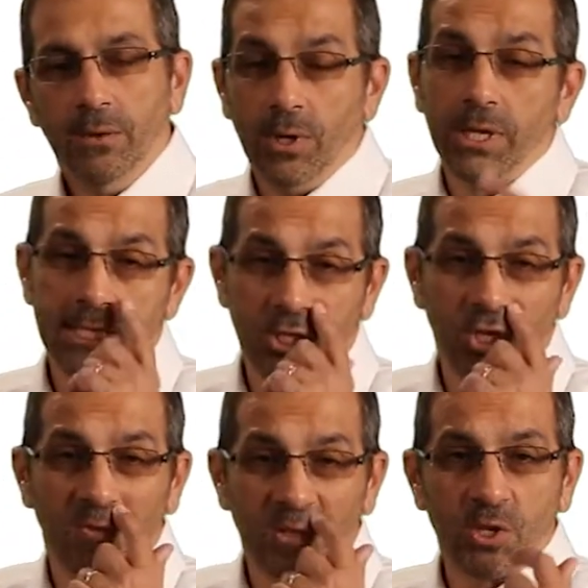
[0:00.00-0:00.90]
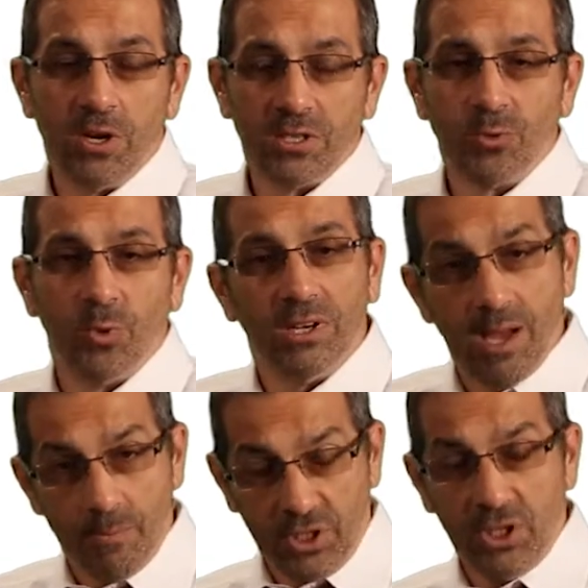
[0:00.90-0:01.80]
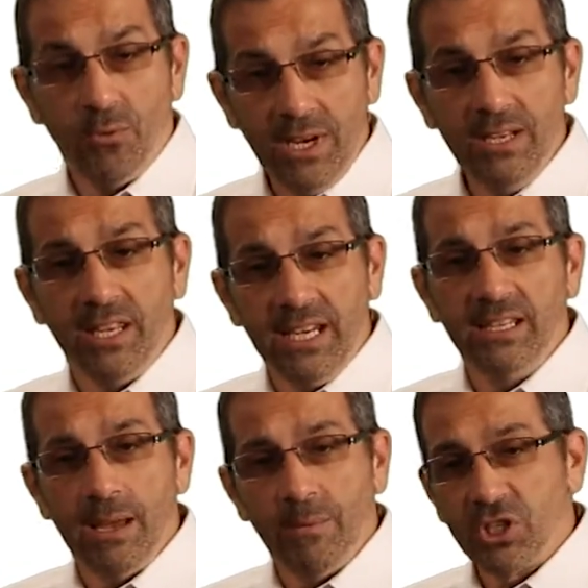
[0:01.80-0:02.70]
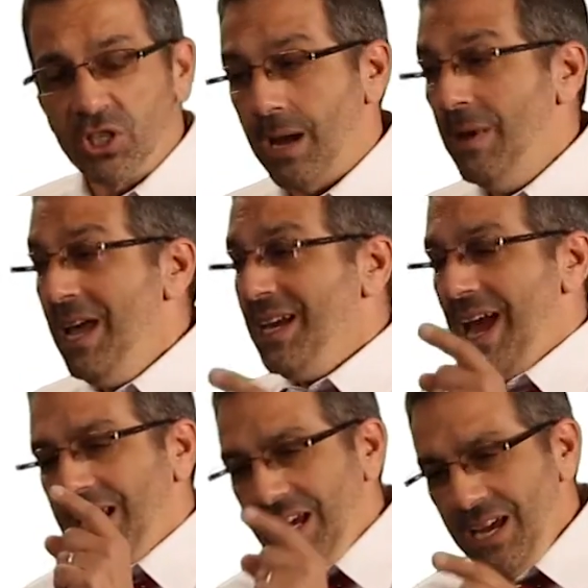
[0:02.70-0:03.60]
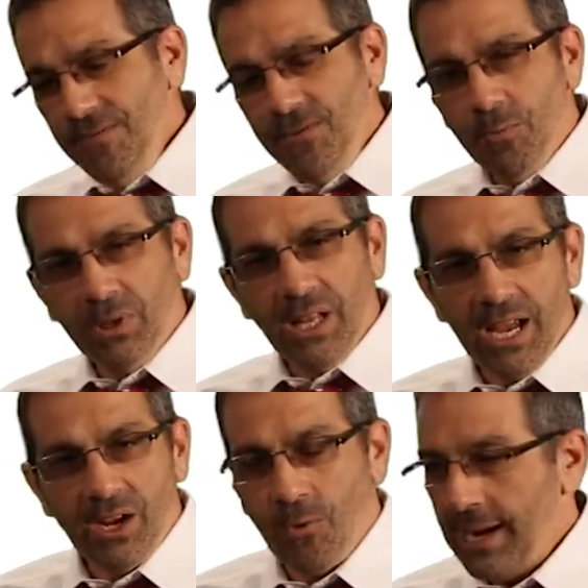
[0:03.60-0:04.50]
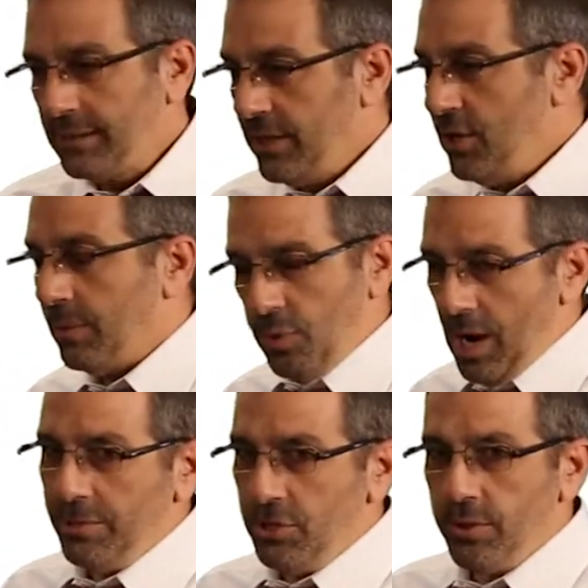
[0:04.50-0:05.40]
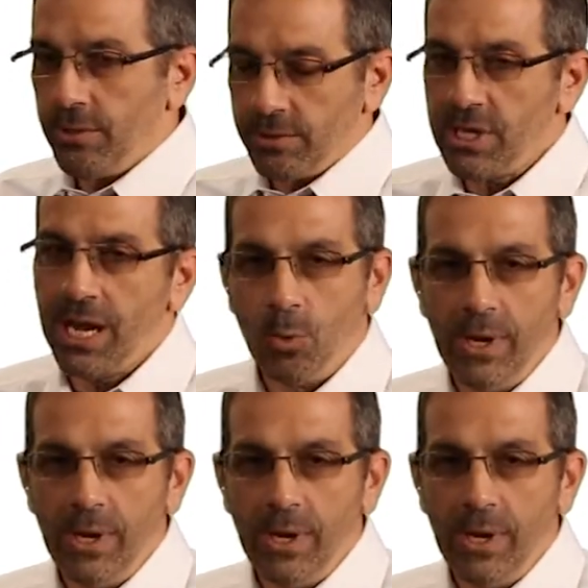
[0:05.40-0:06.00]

Well, that's service calls and whatnot, but do you really need that much time? And if you plan correctly, you could probably do your entire